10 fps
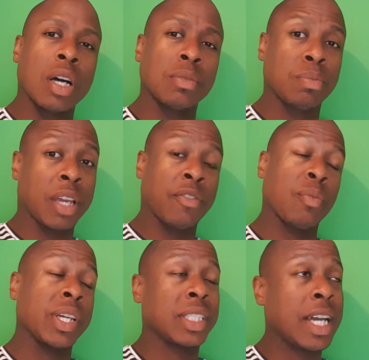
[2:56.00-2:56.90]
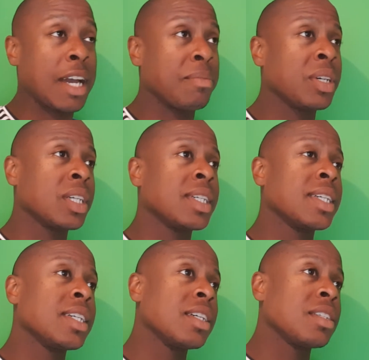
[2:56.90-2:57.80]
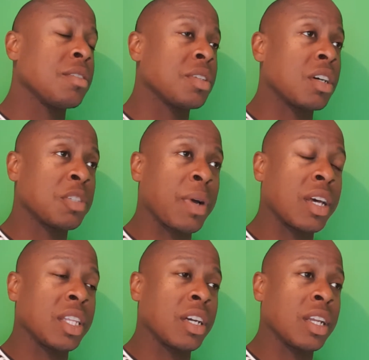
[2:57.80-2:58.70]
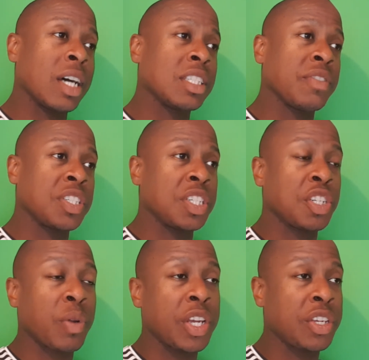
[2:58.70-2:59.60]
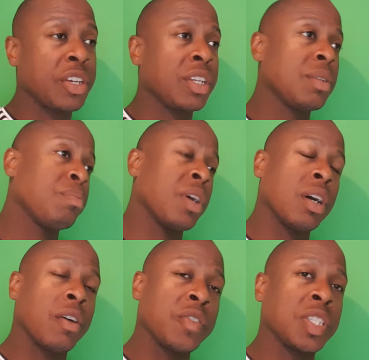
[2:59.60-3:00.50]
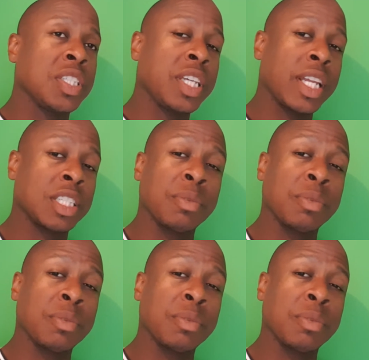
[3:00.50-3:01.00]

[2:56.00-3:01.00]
played for West Ham, so he's asked about the Arnautovic situation. But obviously, seeing as I'm a